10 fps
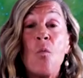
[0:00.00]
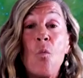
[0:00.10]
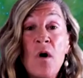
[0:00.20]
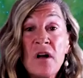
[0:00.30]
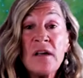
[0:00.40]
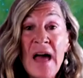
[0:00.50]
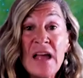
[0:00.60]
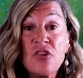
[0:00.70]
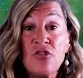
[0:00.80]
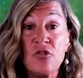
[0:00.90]
What can
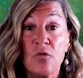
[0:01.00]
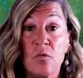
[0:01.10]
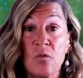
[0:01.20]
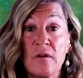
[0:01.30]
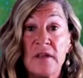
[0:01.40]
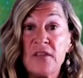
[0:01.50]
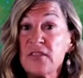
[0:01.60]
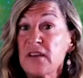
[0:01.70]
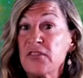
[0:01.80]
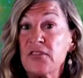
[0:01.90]
I do? Is
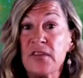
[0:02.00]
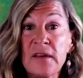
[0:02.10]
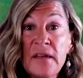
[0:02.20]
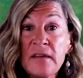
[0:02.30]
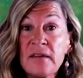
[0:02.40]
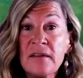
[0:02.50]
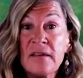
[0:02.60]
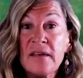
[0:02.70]
it a sit in?